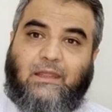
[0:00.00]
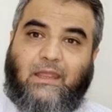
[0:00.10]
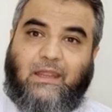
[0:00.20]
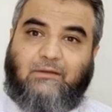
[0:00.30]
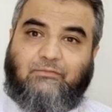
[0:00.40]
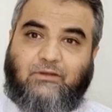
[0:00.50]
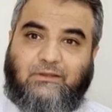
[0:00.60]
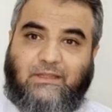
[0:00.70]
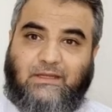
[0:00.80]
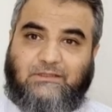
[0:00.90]
And for
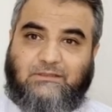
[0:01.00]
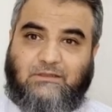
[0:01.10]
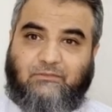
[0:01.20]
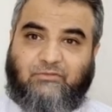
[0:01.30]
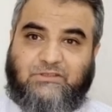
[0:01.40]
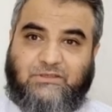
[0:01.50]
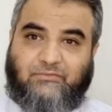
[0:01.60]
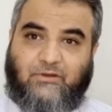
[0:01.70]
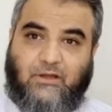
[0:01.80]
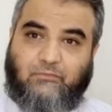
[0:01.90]
that, first
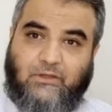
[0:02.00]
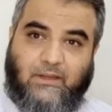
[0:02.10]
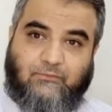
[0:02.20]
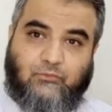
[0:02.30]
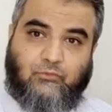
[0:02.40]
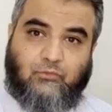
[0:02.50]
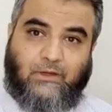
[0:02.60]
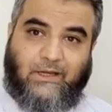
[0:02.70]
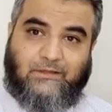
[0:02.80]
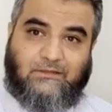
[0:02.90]
of all, we have to
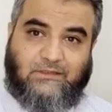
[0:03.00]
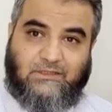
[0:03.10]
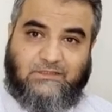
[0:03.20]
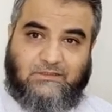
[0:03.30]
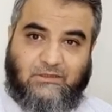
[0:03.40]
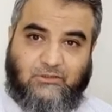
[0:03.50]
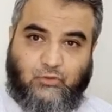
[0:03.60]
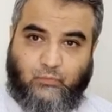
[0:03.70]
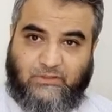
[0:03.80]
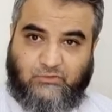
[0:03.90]
handle these
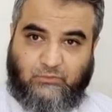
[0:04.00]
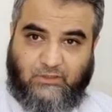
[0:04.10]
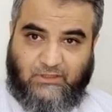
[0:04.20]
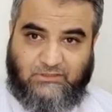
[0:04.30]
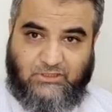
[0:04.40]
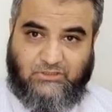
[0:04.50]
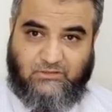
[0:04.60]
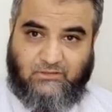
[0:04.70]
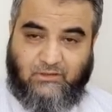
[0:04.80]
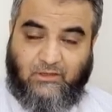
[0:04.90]
new
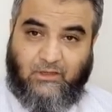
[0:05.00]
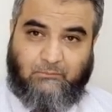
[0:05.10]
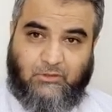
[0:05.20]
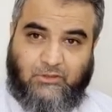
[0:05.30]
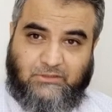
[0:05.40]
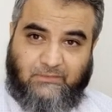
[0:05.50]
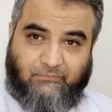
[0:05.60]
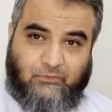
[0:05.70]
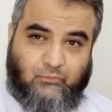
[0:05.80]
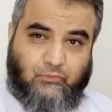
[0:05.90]
vascularization, because if
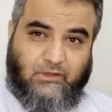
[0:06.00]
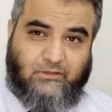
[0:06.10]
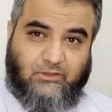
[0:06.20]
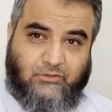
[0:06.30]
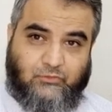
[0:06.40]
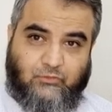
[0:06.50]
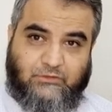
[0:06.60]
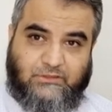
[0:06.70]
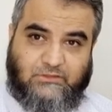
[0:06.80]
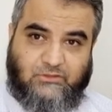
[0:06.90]
we do not control
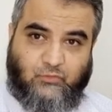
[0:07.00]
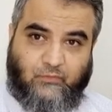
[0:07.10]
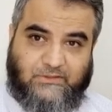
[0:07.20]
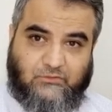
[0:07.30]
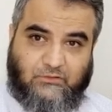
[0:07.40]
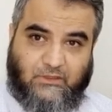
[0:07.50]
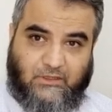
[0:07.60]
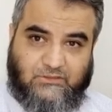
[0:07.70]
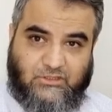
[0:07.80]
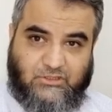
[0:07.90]
this new
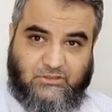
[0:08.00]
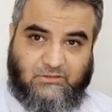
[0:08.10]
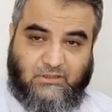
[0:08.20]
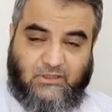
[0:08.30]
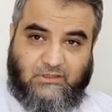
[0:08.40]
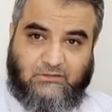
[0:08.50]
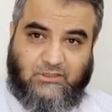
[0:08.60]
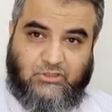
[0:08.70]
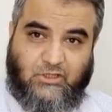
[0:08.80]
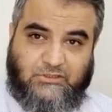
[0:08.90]
vascularization, the
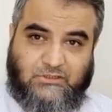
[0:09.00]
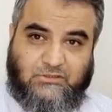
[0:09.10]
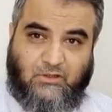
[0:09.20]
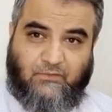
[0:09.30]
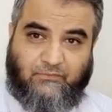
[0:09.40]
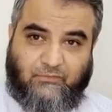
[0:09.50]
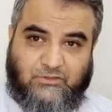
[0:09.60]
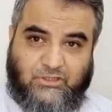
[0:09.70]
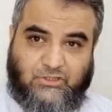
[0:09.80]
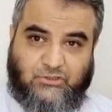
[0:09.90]
chances of
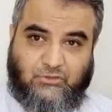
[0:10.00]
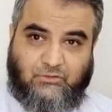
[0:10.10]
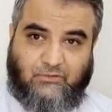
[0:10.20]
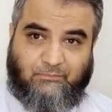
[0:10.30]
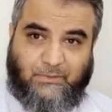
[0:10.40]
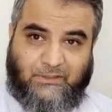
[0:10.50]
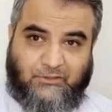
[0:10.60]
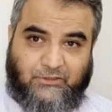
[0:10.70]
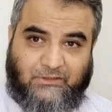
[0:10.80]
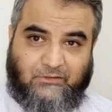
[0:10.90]
rejection of
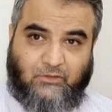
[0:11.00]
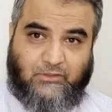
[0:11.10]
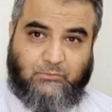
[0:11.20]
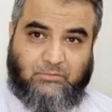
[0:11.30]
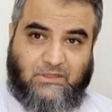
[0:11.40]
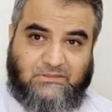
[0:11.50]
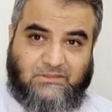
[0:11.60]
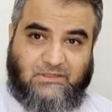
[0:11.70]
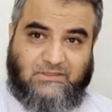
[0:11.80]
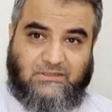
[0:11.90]
penetrating
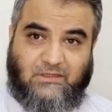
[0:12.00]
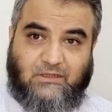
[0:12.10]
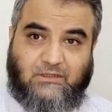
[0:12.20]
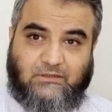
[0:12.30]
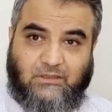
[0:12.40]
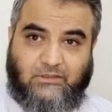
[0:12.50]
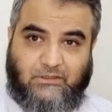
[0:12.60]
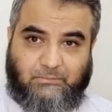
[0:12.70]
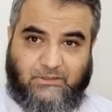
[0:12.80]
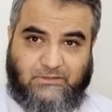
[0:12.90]
keratoplasty is
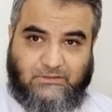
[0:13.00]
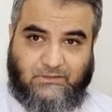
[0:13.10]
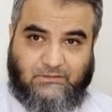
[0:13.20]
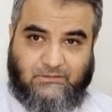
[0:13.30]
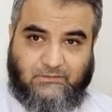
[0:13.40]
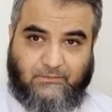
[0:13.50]
30%.